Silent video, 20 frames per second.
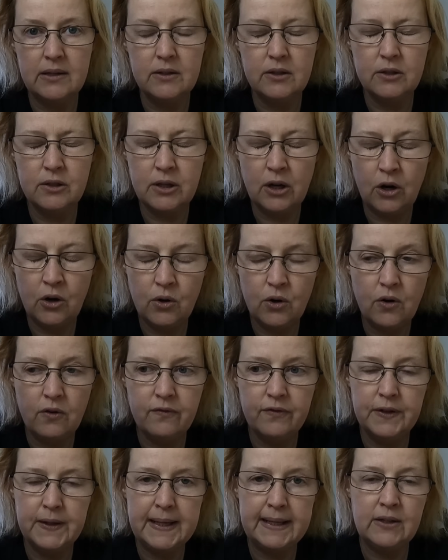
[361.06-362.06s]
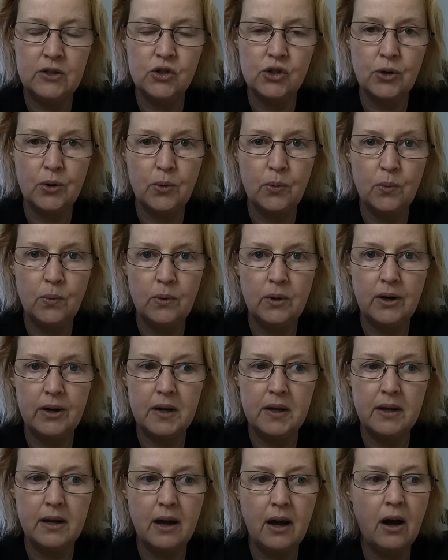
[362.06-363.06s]
is so confidential.
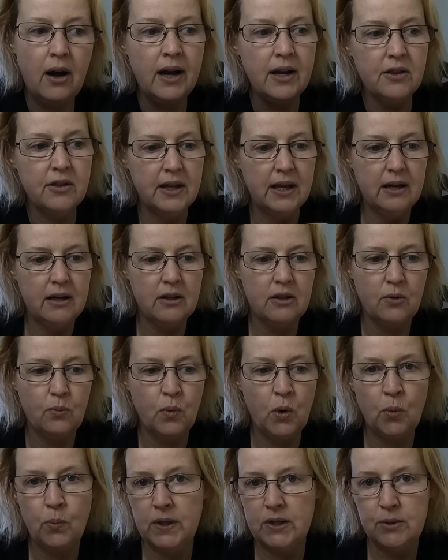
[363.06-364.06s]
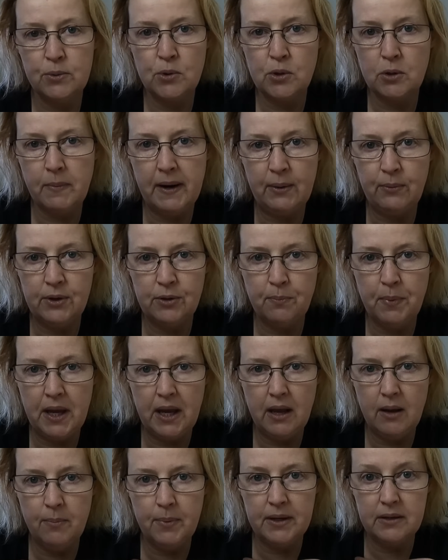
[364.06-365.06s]
Like, I think that what we talk about with
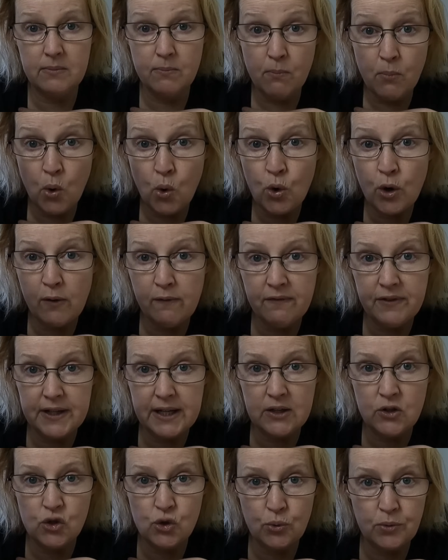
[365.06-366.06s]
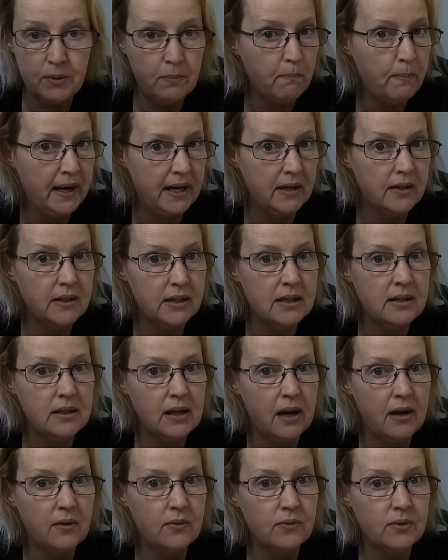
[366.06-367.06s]
PIP is more confidential than bank
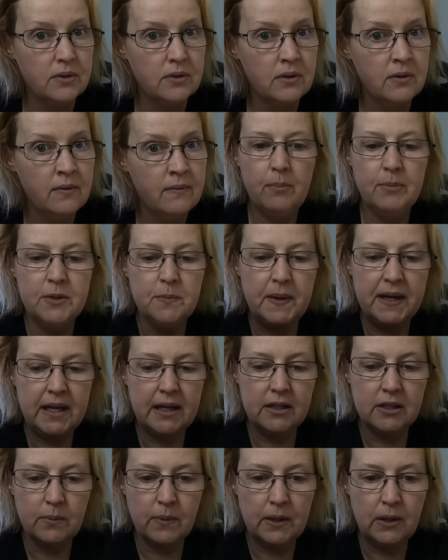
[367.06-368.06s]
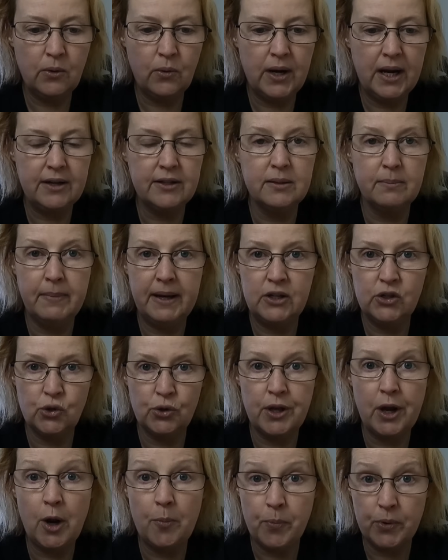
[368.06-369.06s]
details. I'm speaking to a lawyer to make
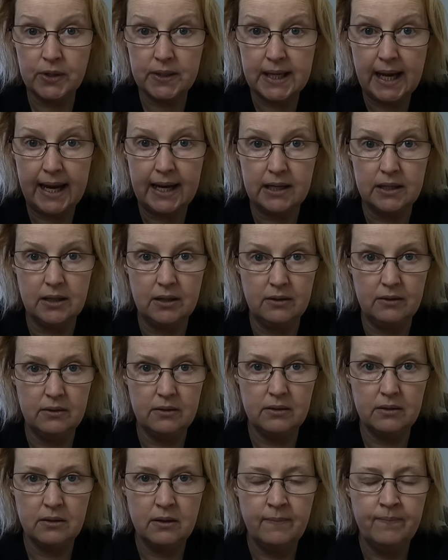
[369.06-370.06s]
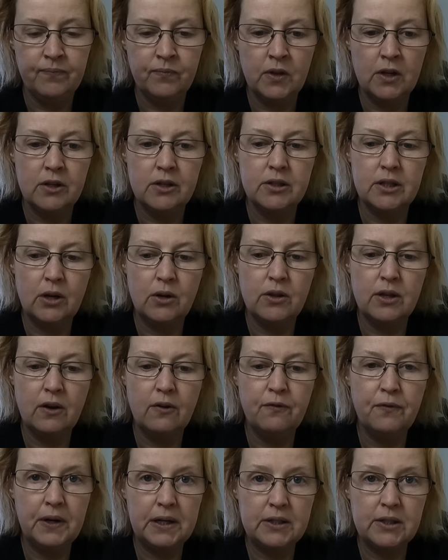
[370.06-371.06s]
sure that I protect us. So
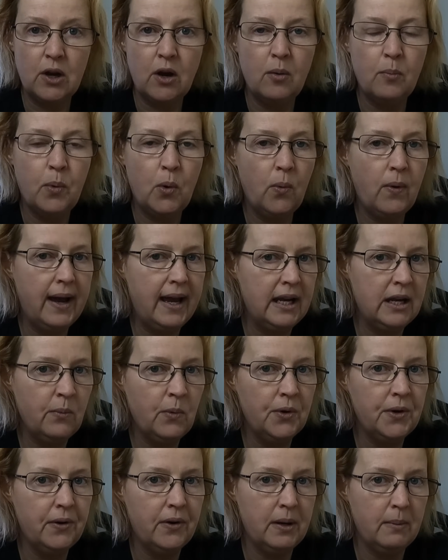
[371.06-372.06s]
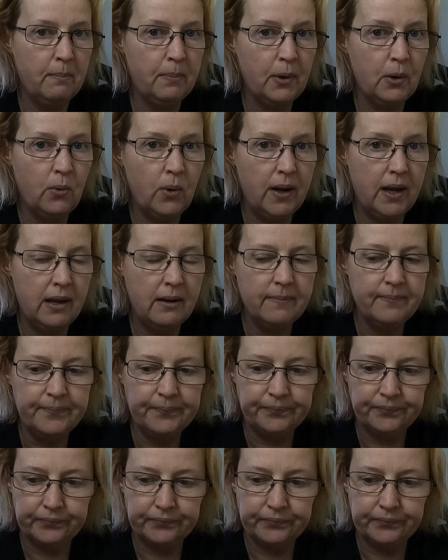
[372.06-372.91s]
that, for example, anyone I employ